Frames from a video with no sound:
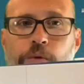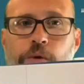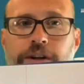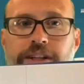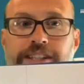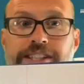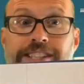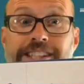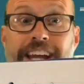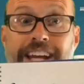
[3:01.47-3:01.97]
to
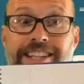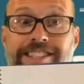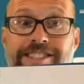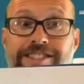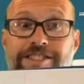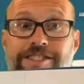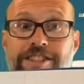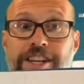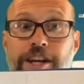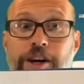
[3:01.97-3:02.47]
stay
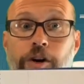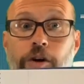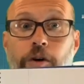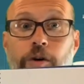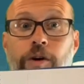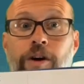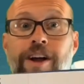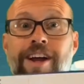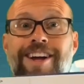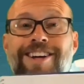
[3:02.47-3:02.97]
still
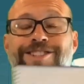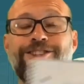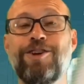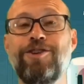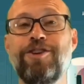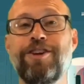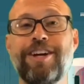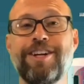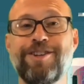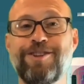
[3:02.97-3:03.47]
so
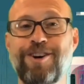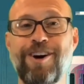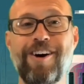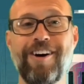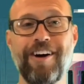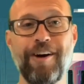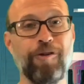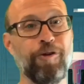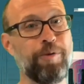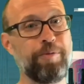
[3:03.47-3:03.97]
you can draw
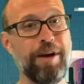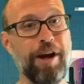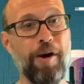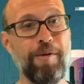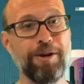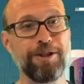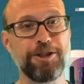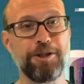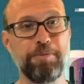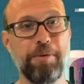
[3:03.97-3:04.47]
it would be
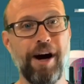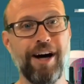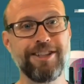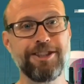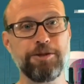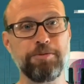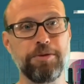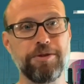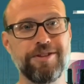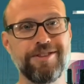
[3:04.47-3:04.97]
almost
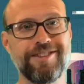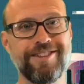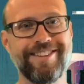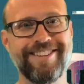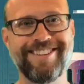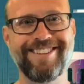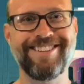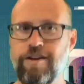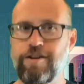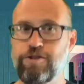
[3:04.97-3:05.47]
impossible.
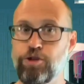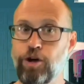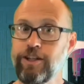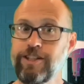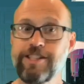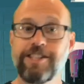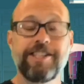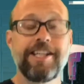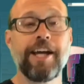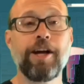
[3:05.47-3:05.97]
So I
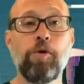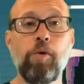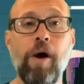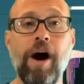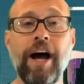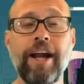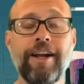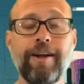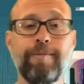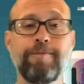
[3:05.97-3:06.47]
just sit
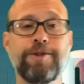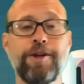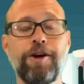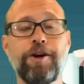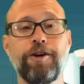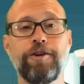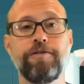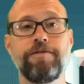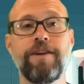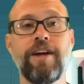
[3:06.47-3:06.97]
quiet and
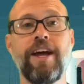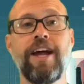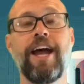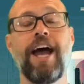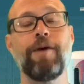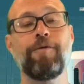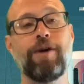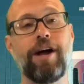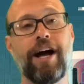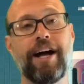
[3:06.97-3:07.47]
observed.
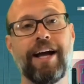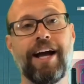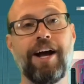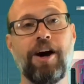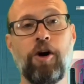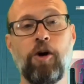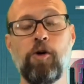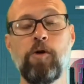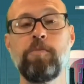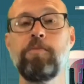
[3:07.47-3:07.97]
And when I got
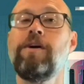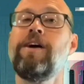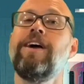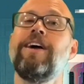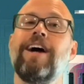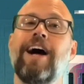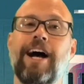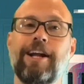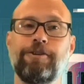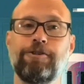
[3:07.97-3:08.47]
home,
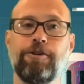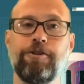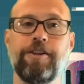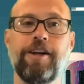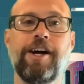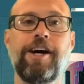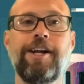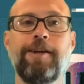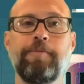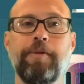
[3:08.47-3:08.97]
I drew the
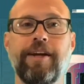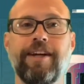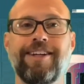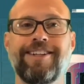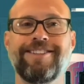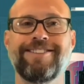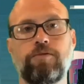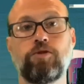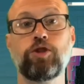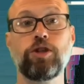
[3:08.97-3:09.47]
honeybee.
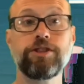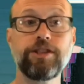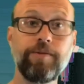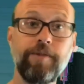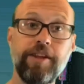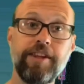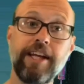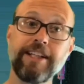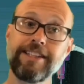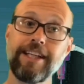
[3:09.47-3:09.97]
So some of
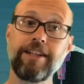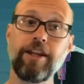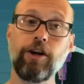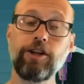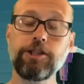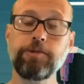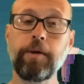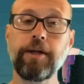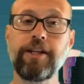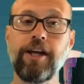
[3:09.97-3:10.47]
the things I
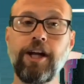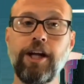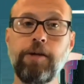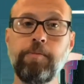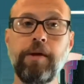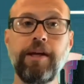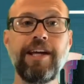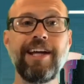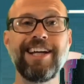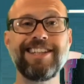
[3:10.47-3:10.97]
noticed about the
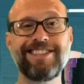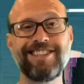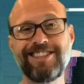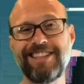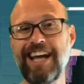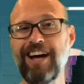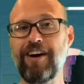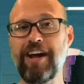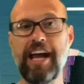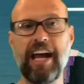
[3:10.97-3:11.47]
honeybee is just
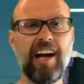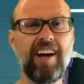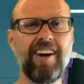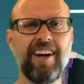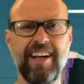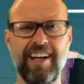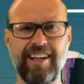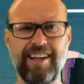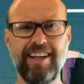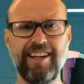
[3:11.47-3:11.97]
how
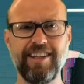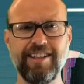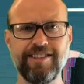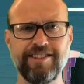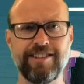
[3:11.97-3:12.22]
hairy it is.